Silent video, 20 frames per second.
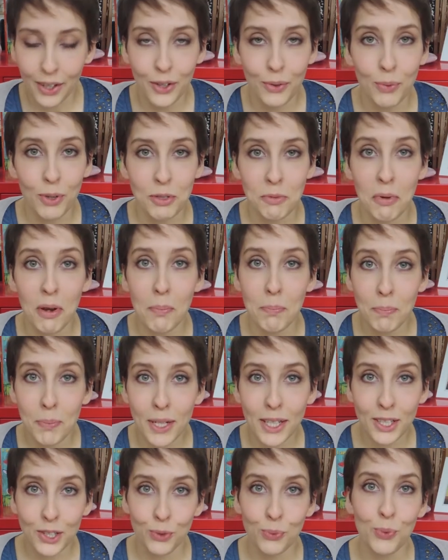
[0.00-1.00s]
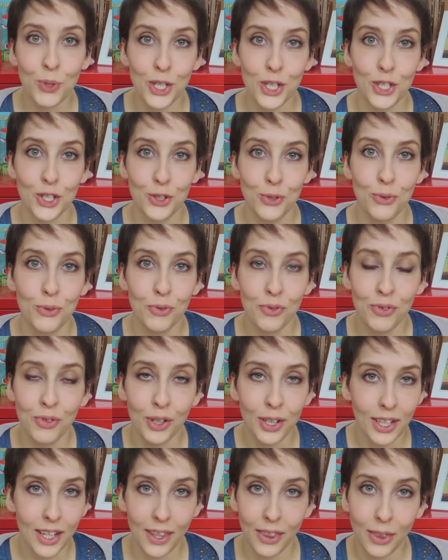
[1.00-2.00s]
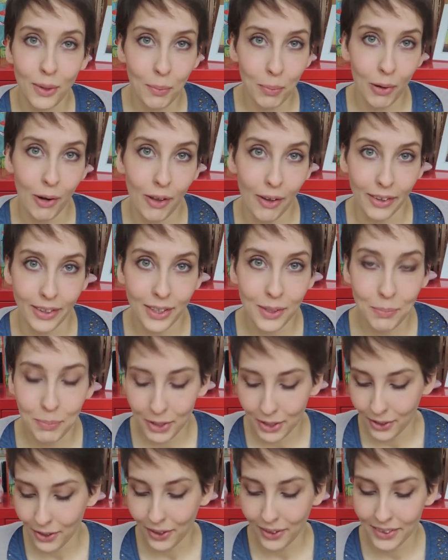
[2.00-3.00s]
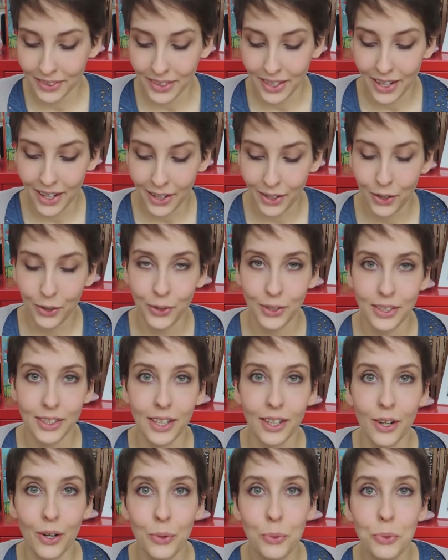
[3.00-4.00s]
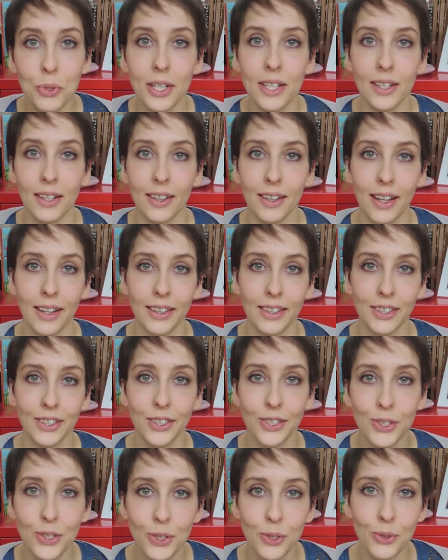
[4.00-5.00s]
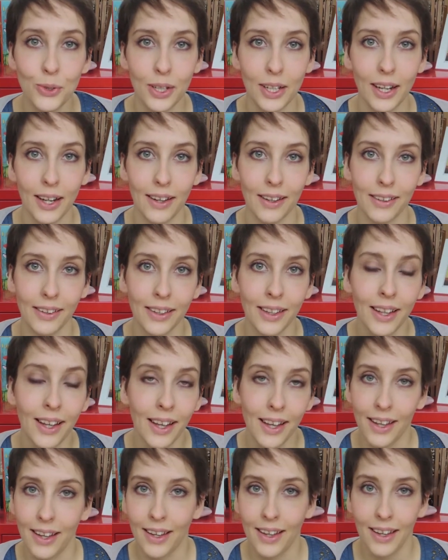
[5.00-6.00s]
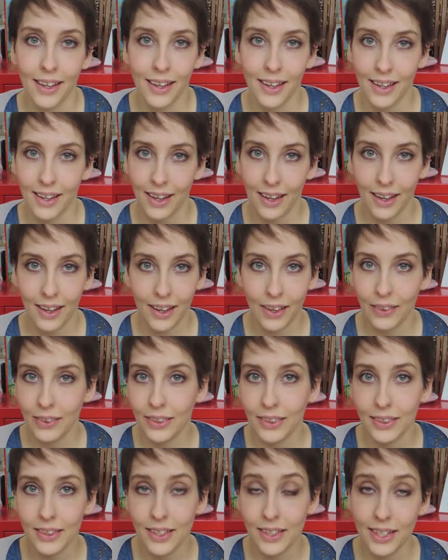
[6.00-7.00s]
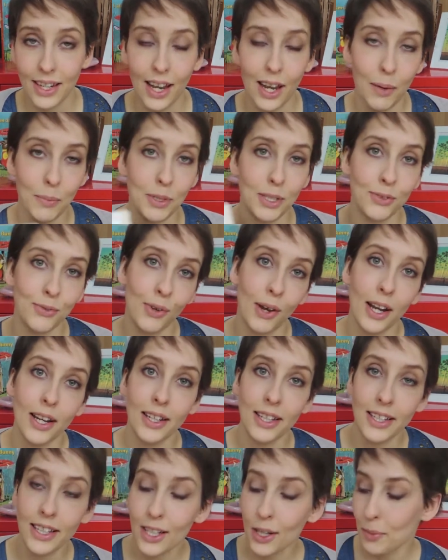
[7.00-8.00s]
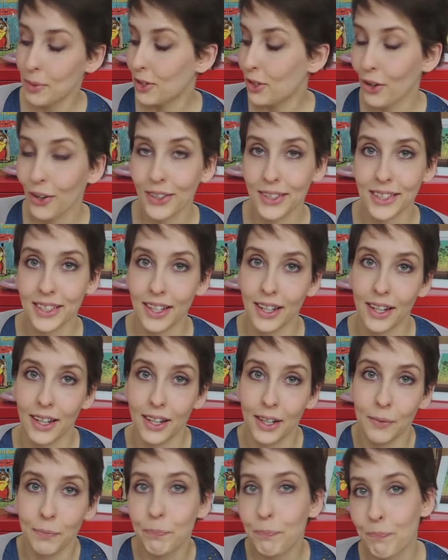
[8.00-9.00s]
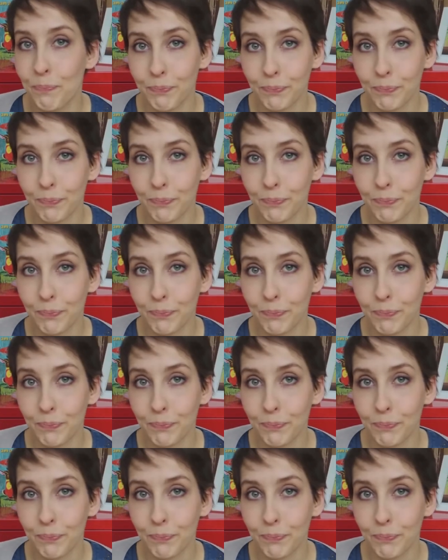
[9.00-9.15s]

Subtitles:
it was my biggest wish to forget the plot, because then I could read it like it's new again. And the time is finally here, because I